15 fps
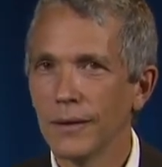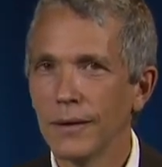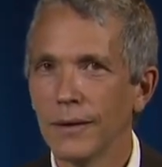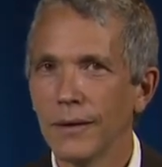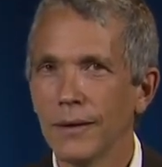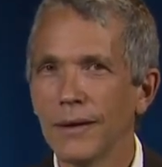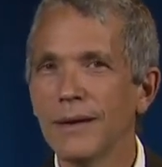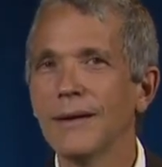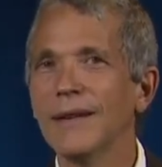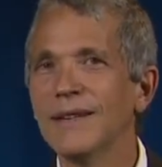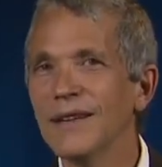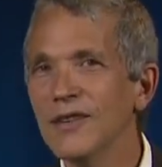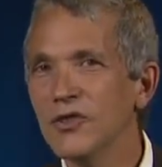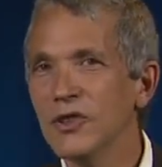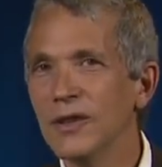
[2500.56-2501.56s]
In
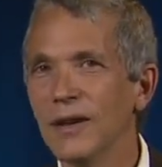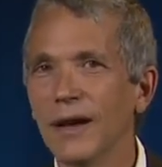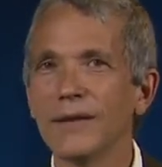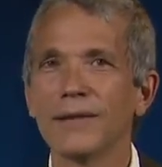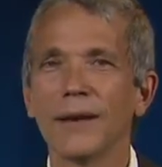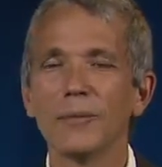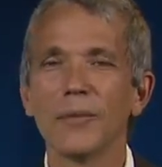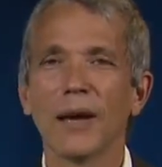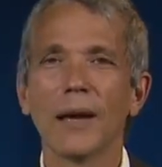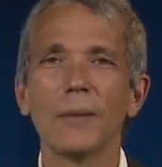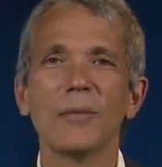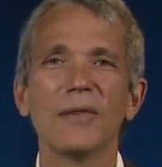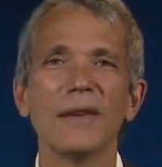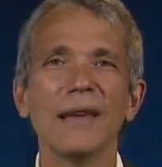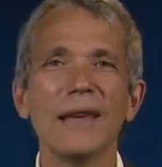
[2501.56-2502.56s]
addition, I
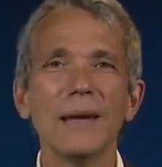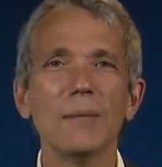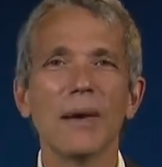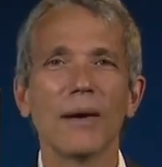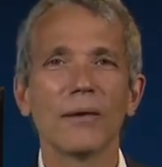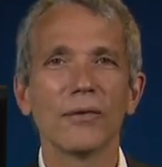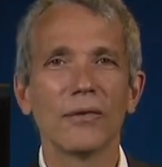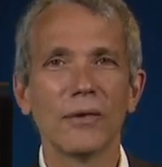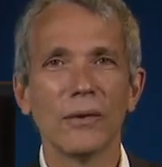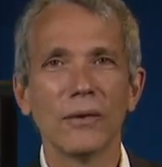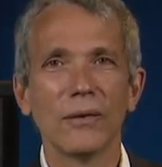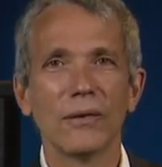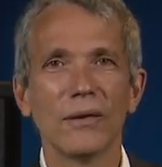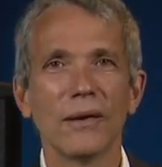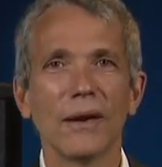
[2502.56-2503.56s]
sometimes email
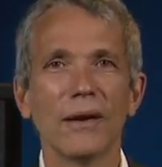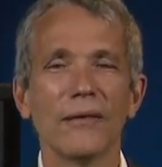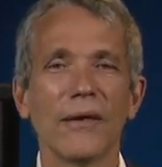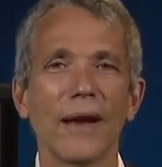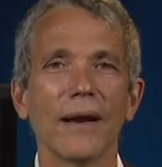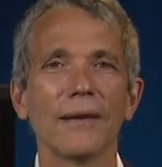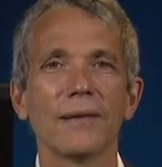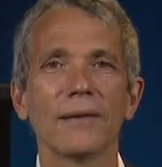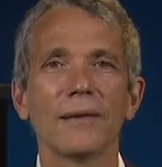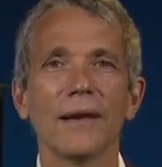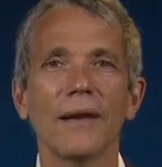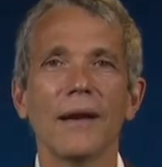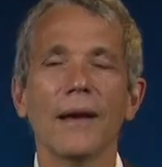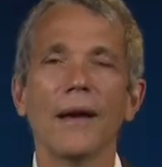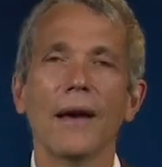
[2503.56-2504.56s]
students in advance
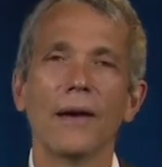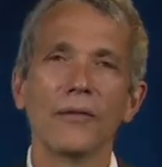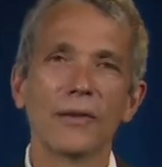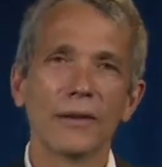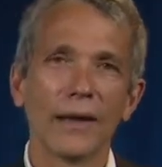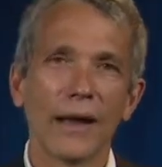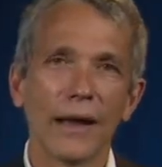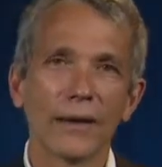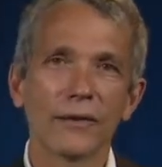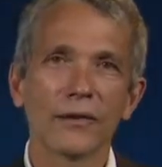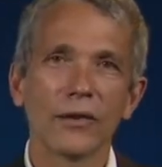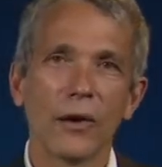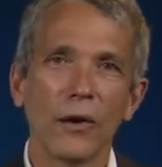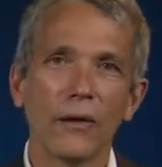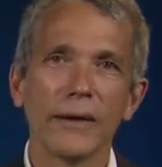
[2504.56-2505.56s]
of class
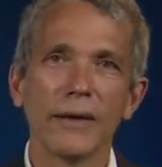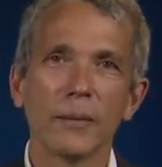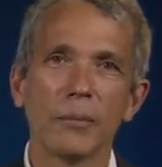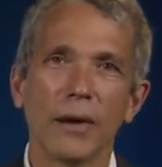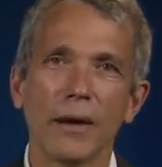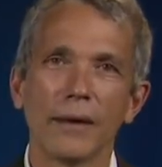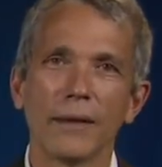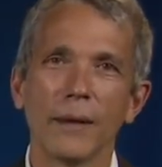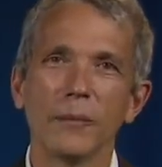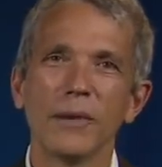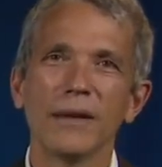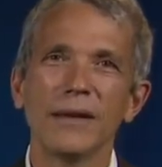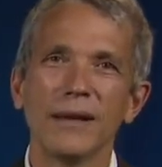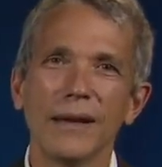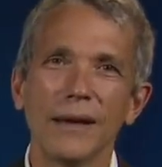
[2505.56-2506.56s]
calling upon them to
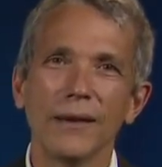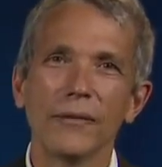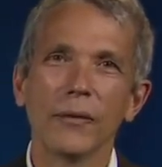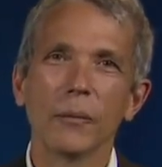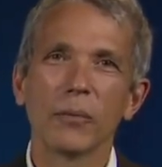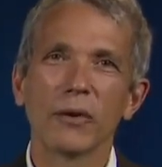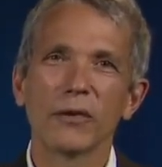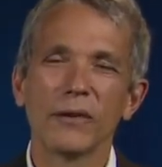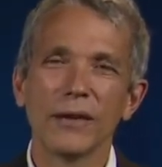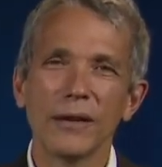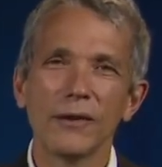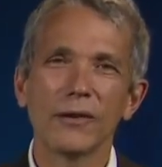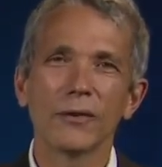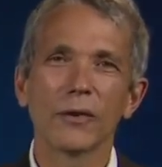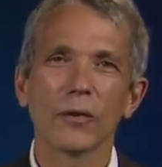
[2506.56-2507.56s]
give a
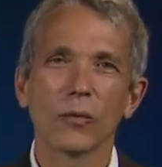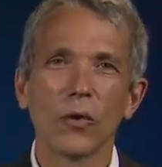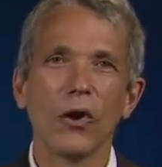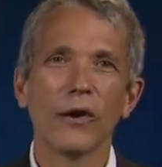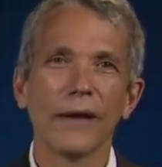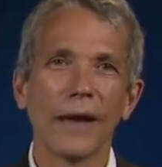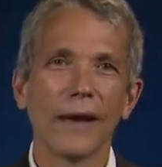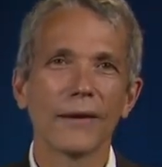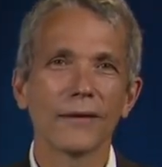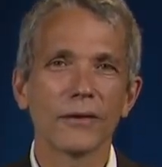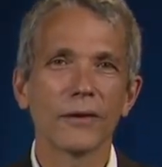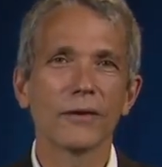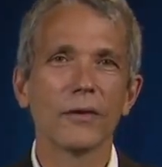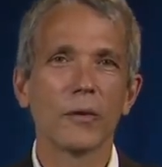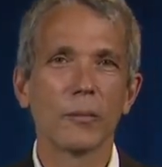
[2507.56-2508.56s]
particular wrong
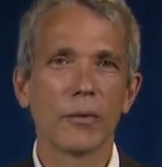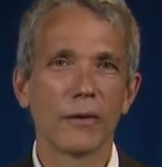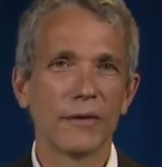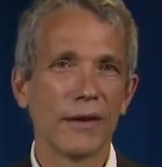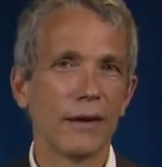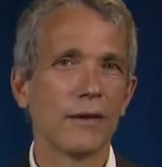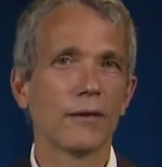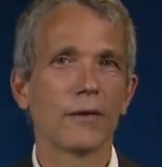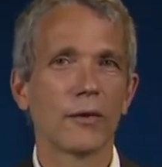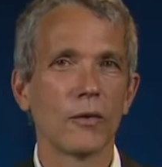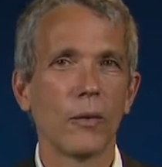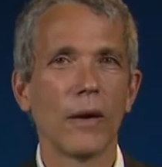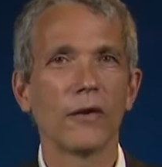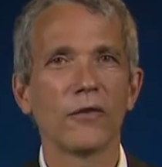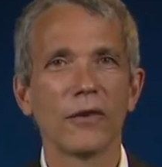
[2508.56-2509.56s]
answer to a particular
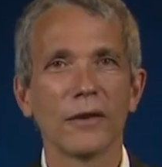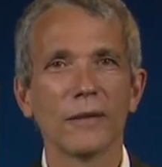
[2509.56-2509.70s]
question.